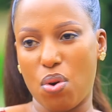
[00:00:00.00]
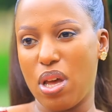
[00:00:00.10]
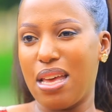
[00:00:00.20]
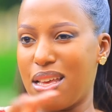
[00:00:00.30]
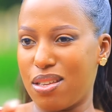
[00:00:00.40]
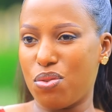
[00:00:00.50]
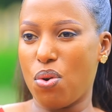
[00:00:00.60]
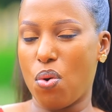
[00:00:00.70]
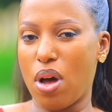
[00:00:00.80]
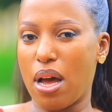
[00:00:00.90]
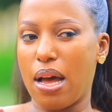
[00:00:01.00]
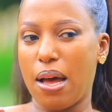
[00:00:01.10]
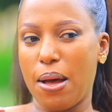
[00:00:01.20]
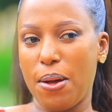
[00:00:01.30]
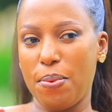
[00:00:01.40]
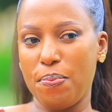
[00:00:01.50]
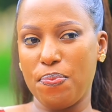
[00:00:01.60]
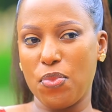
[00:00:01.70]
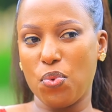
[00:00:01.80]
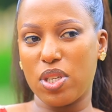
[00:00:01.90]
you know. So
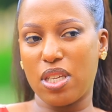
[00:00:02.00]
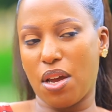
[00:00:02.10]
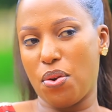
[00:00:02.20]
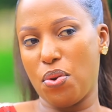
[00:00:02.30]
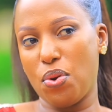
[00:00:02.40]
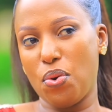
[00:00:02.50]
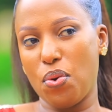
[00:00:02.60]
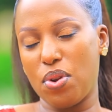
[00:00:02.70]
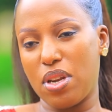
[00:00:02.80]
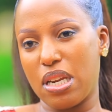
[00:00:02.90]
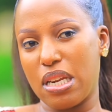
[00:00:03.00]
ugasanga noneho